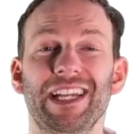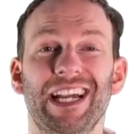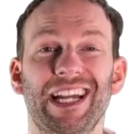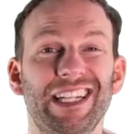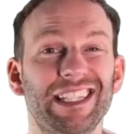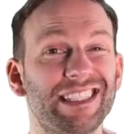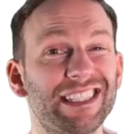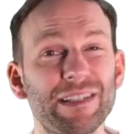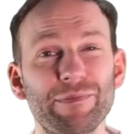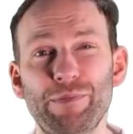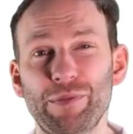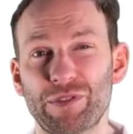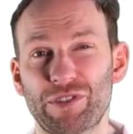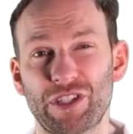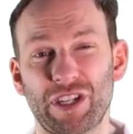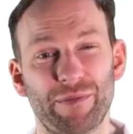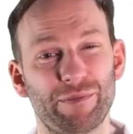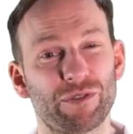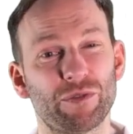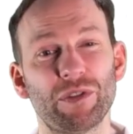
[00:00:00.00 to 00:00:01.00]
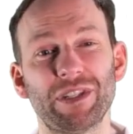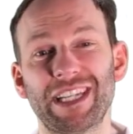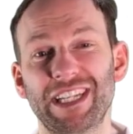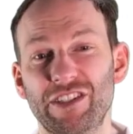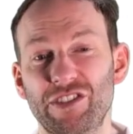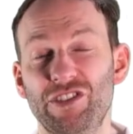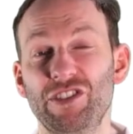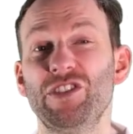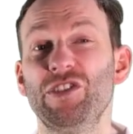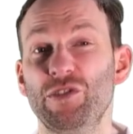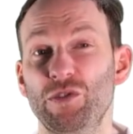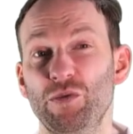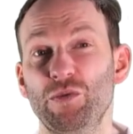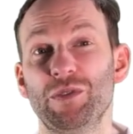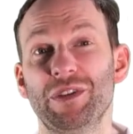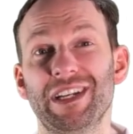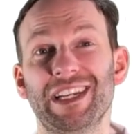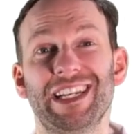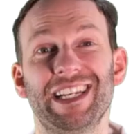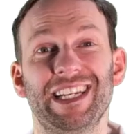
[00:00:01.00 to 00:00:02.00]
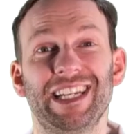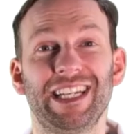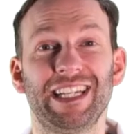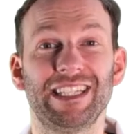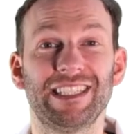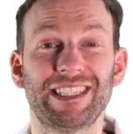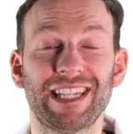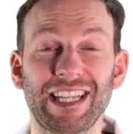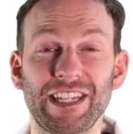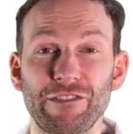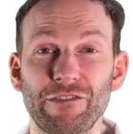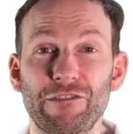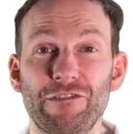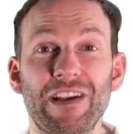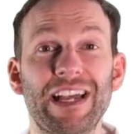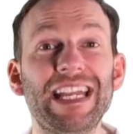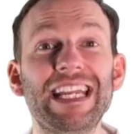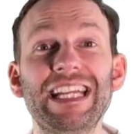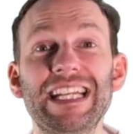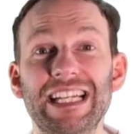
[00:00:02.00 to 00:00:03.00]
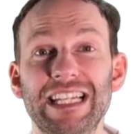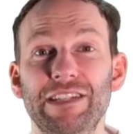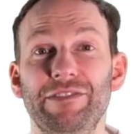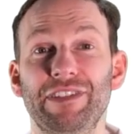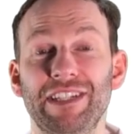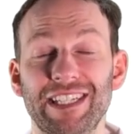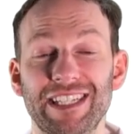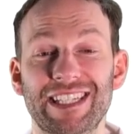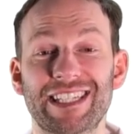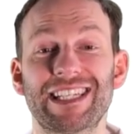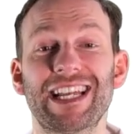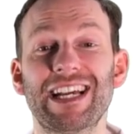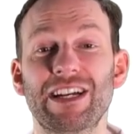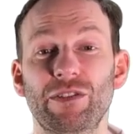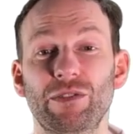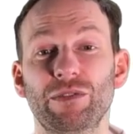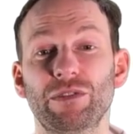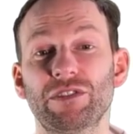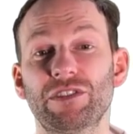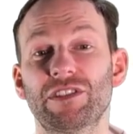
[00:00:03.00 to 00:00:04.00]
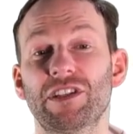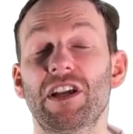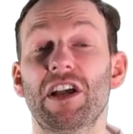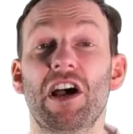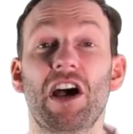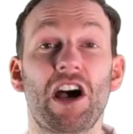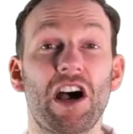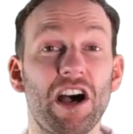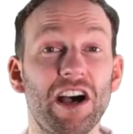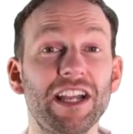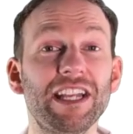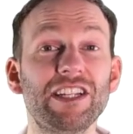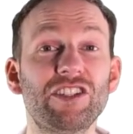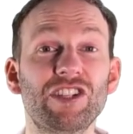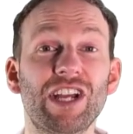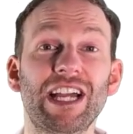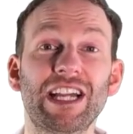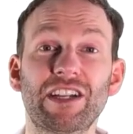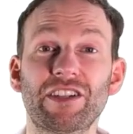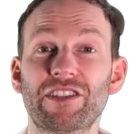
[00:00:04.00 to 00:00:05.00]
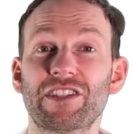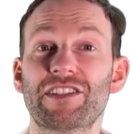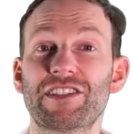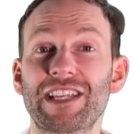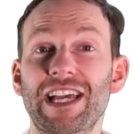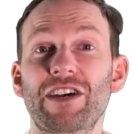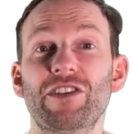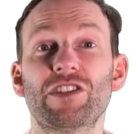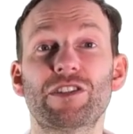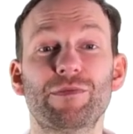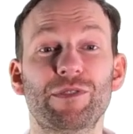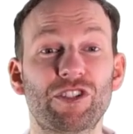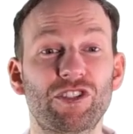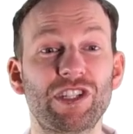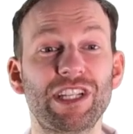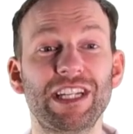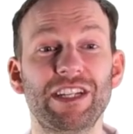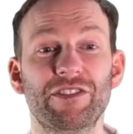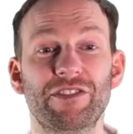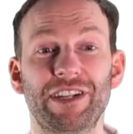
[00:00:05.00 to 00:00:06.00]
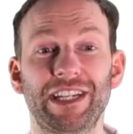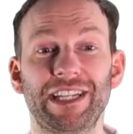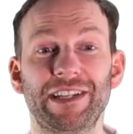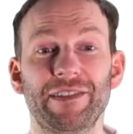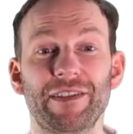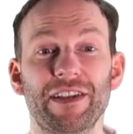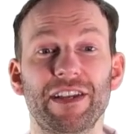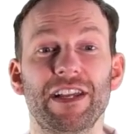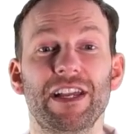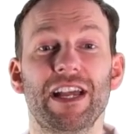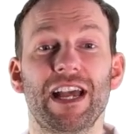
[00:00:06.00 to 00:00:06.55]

And in simple terms, what they do is they invade living cells, hijack the cell's machinery,